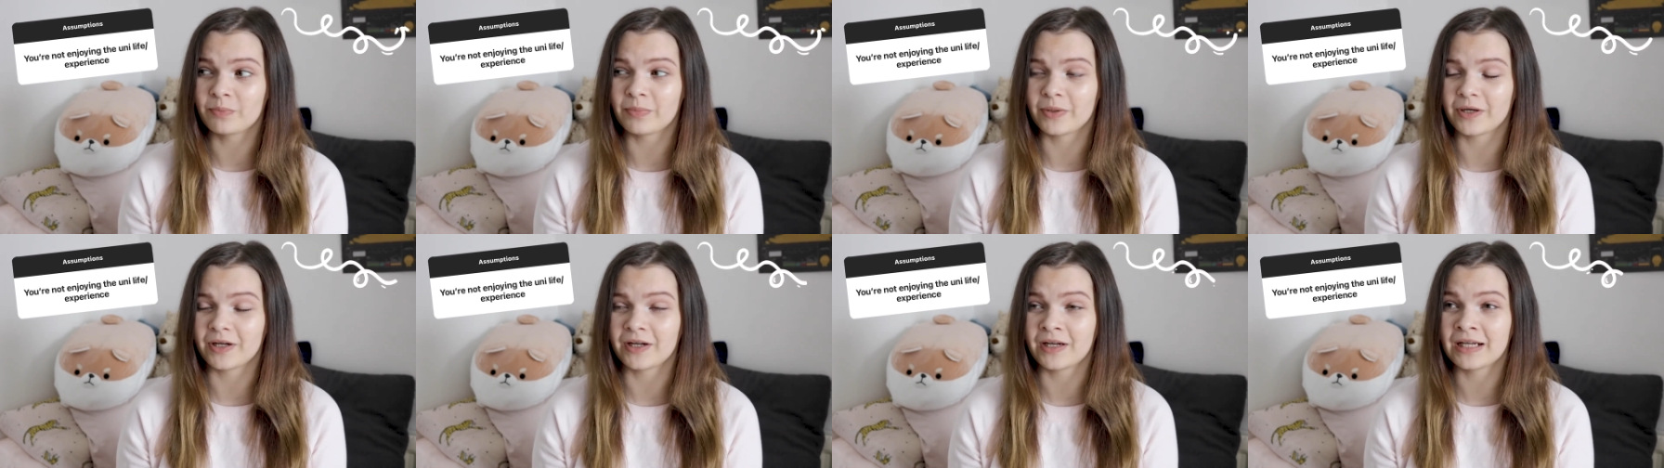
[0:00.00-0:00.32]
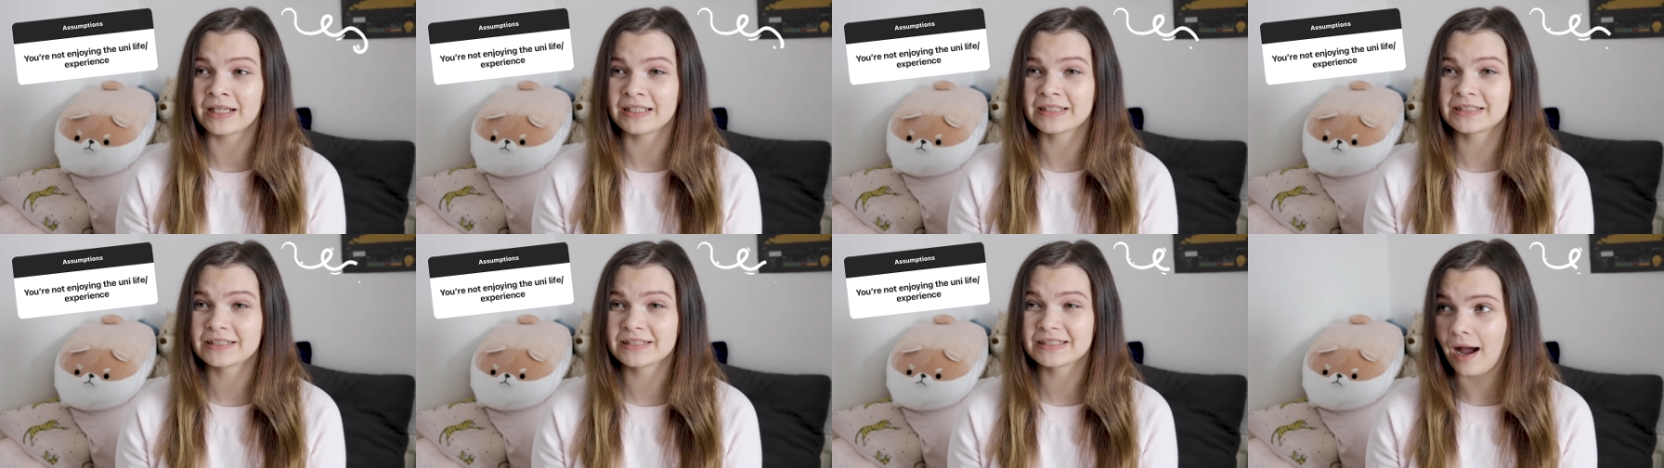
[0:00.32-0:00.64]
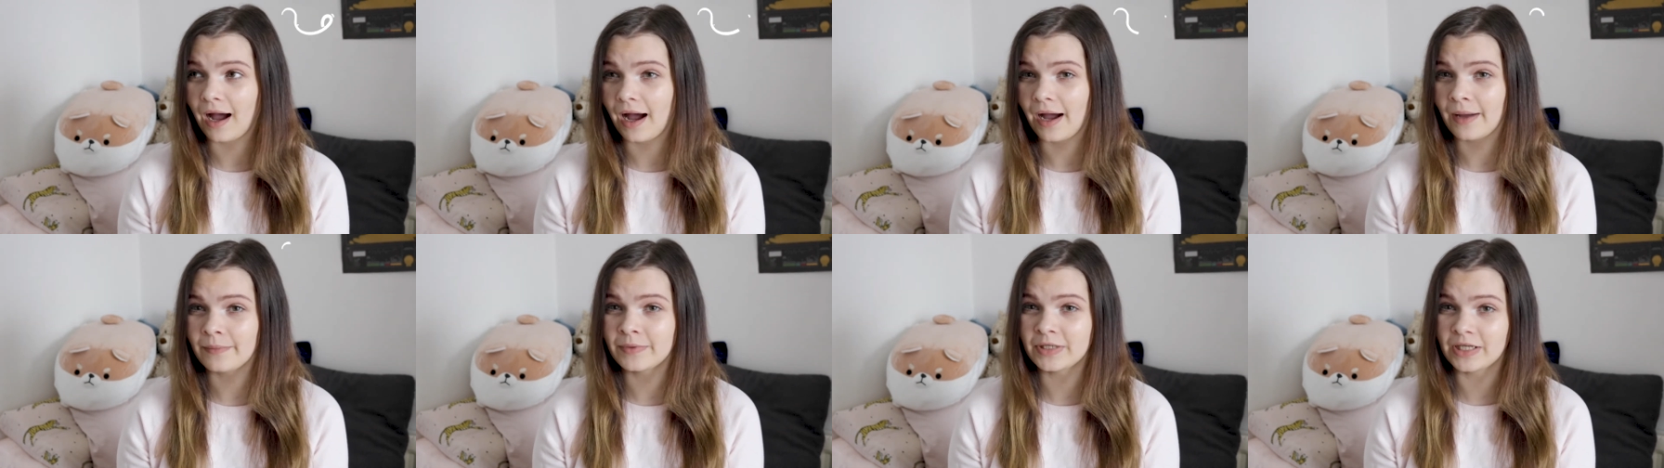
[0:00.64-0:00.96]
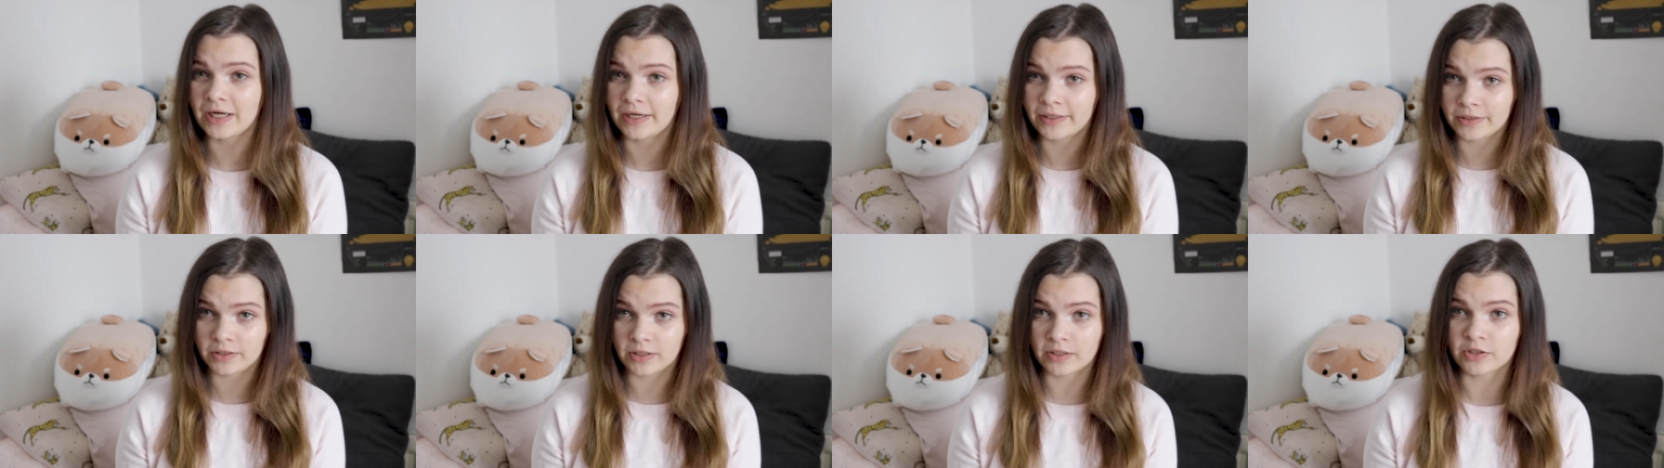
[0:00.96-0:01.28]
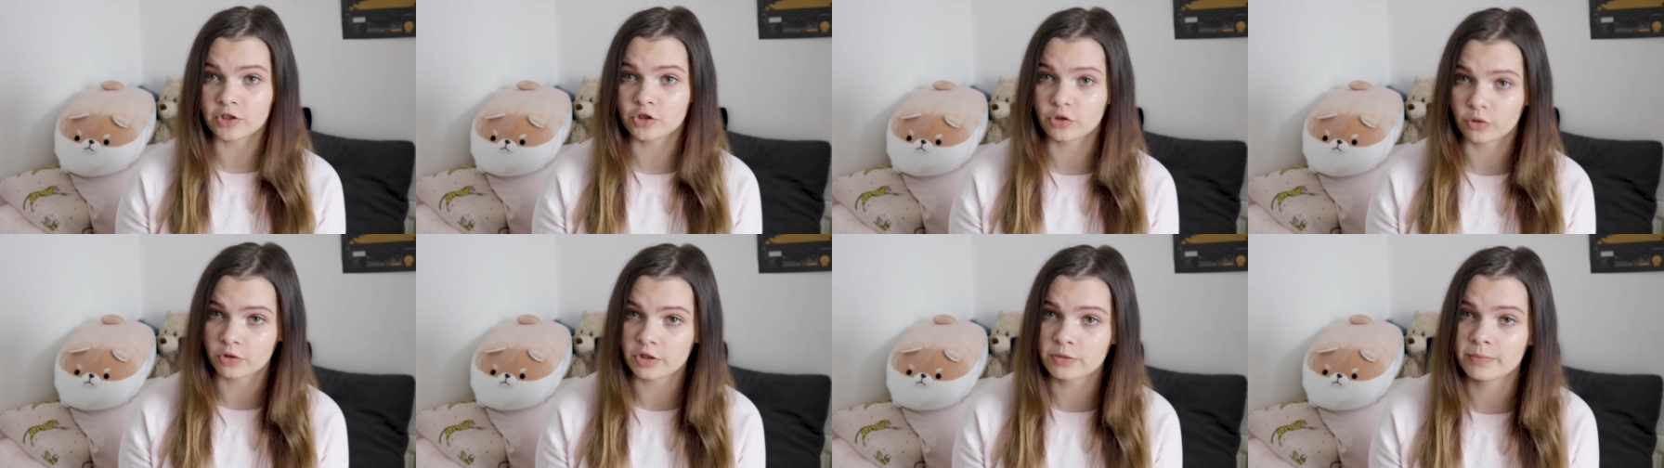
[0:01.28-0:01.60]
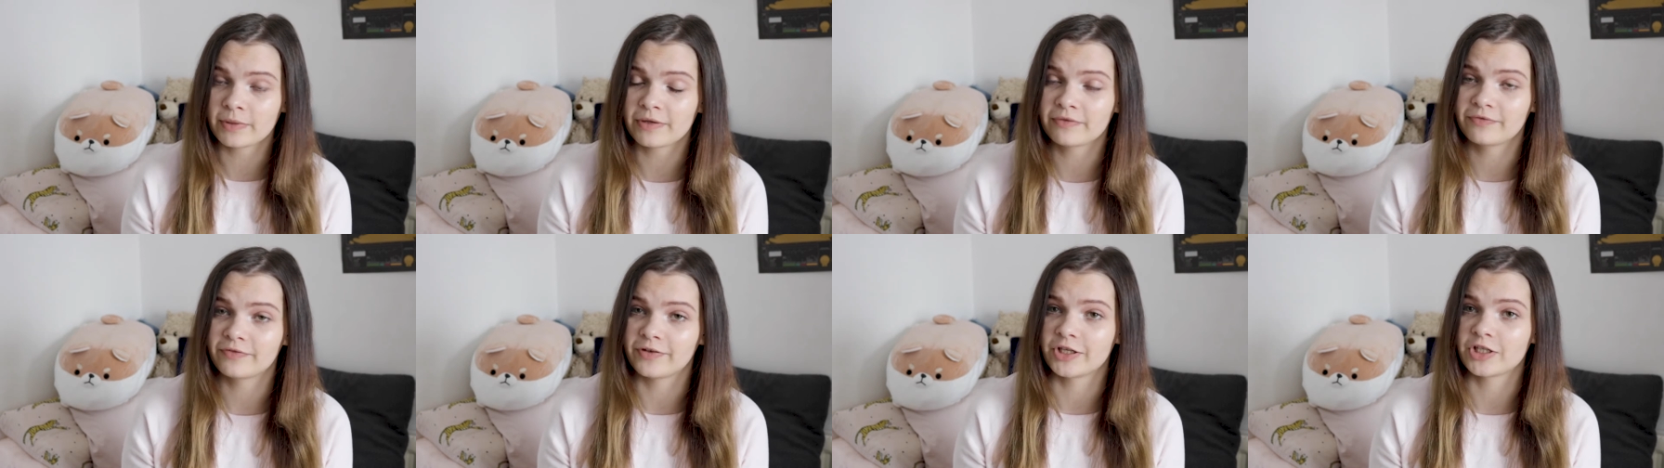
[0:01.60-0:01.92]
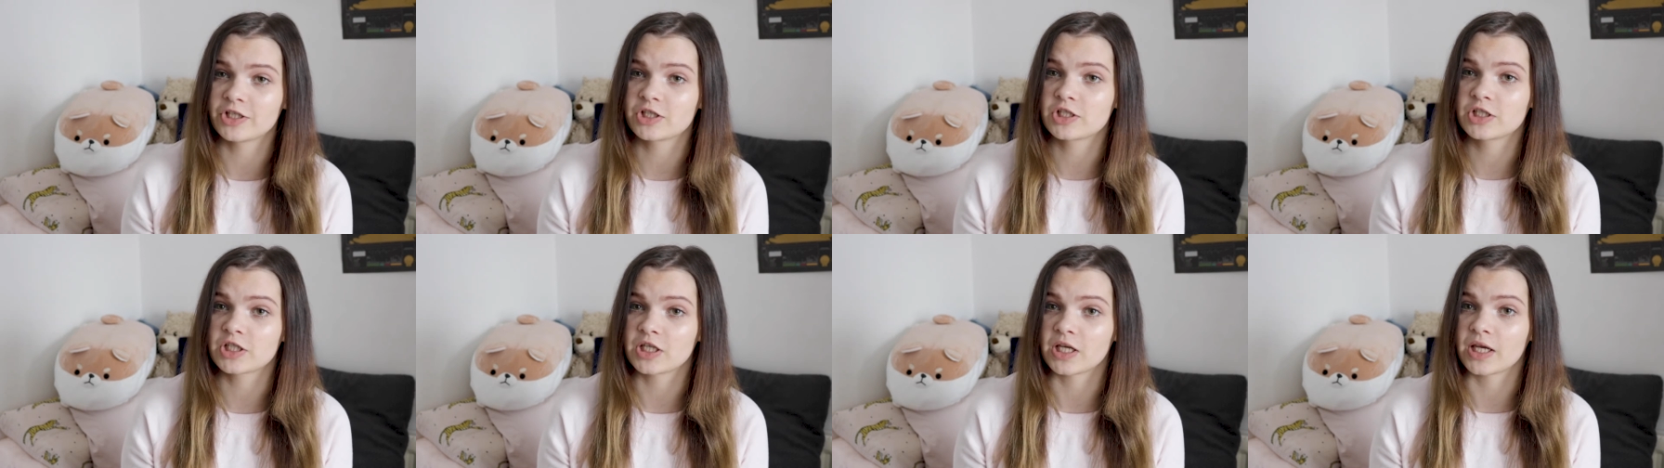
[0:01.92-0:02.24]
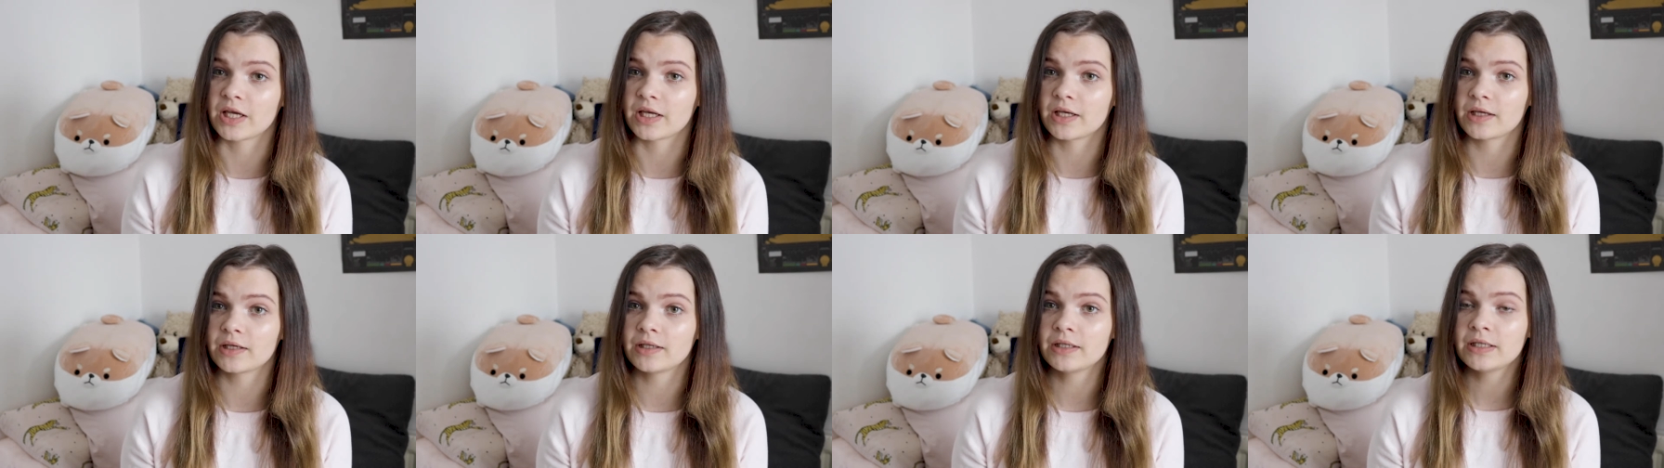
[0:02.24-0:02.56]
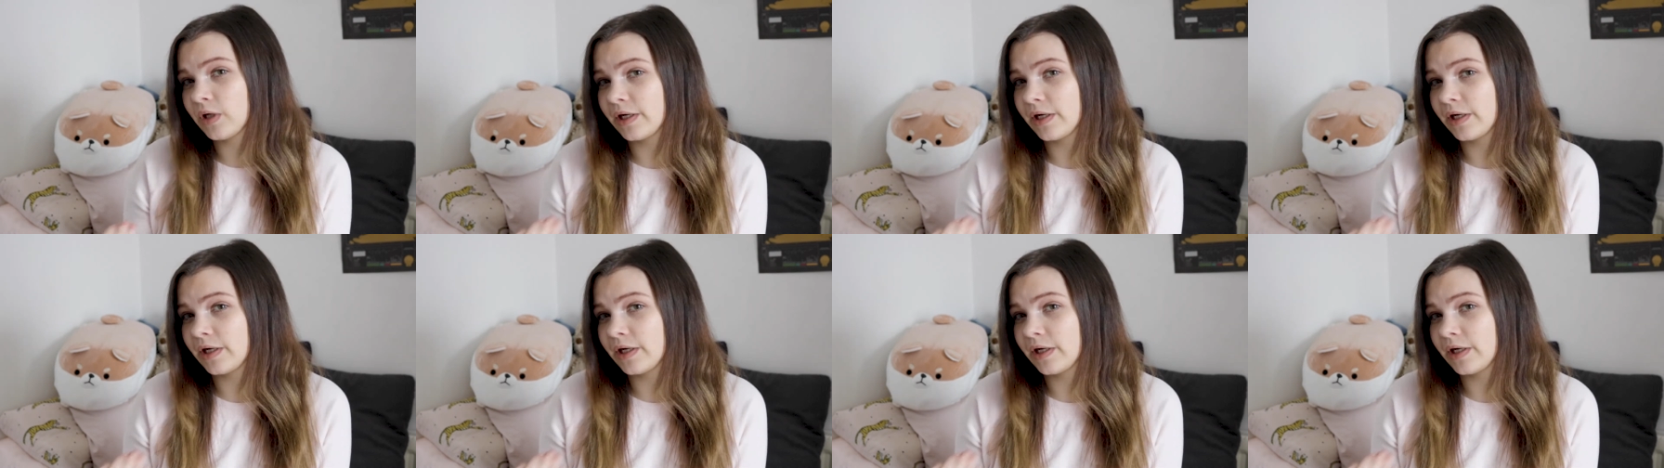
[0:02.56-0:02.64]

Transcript: but I mean, I enjoyed my first year.